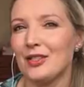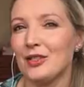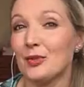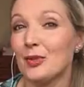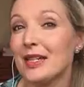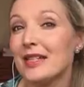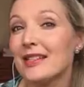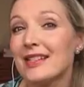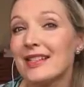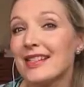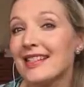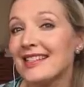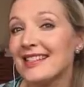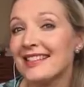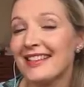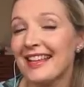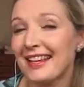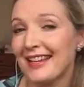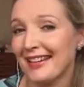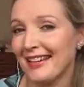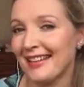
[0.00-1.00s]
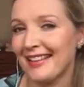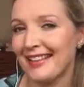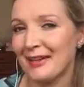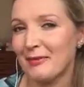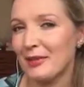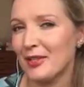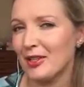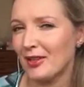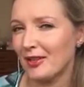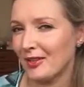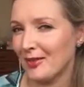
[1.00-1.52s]
your 20s and that kind of thing,
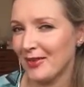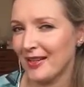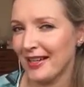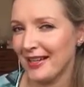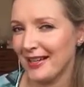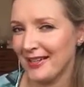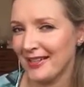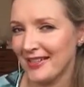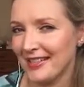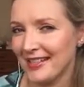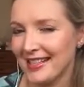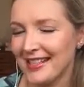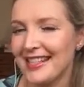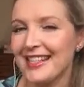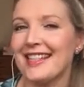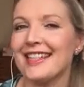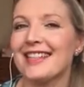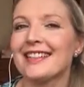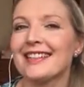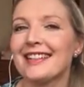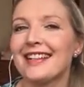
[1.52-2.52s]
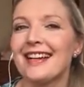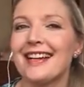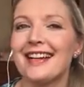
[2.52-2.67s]
when you're not quite hosting yet,